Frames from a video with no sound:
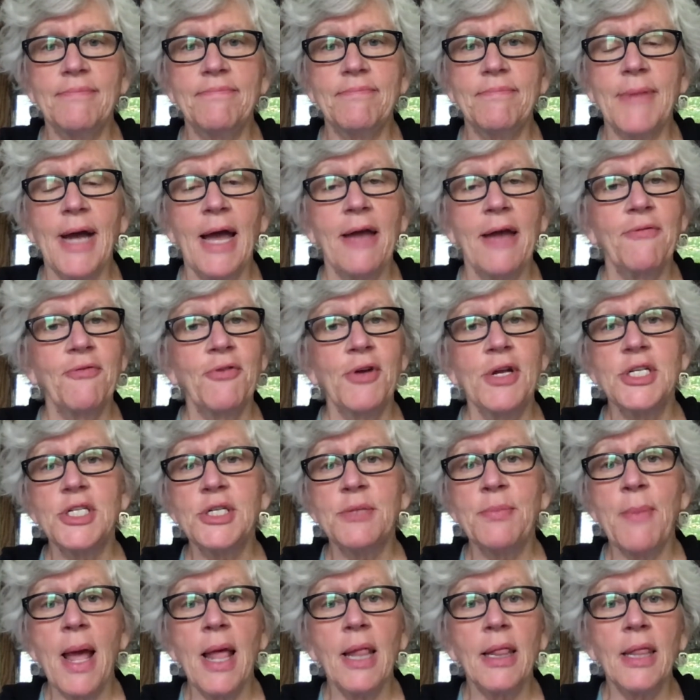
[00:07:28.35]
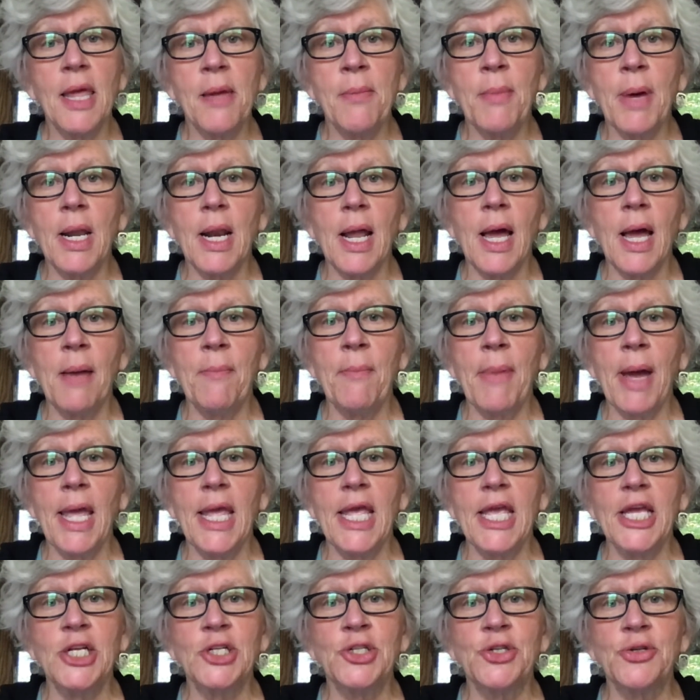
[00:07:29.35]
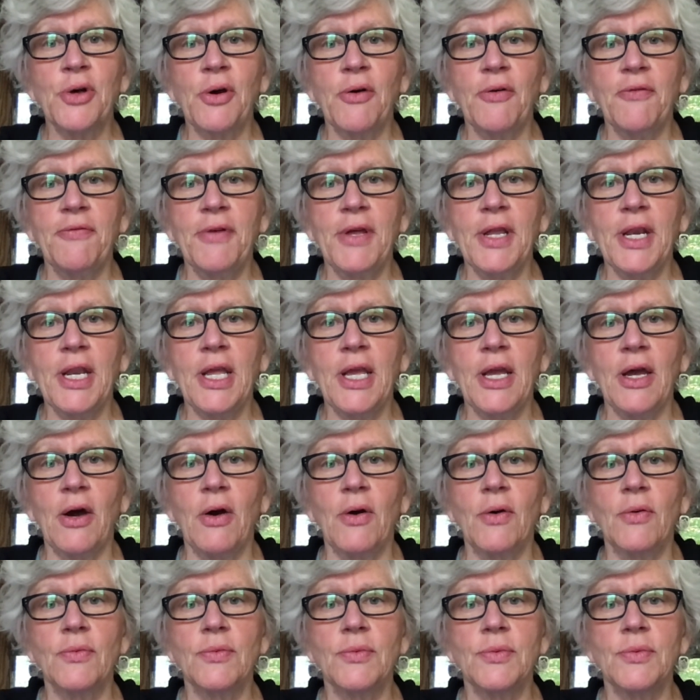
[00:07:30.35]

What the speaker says: I've reached my limit on my intro video,